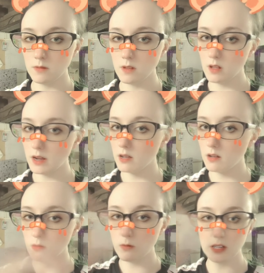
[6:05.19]
like
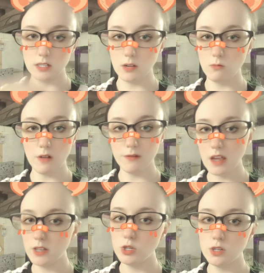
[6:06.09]
erasing rough
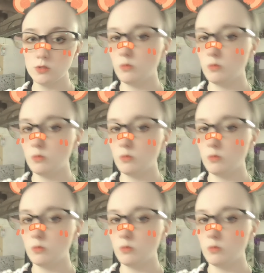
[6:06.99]
edges,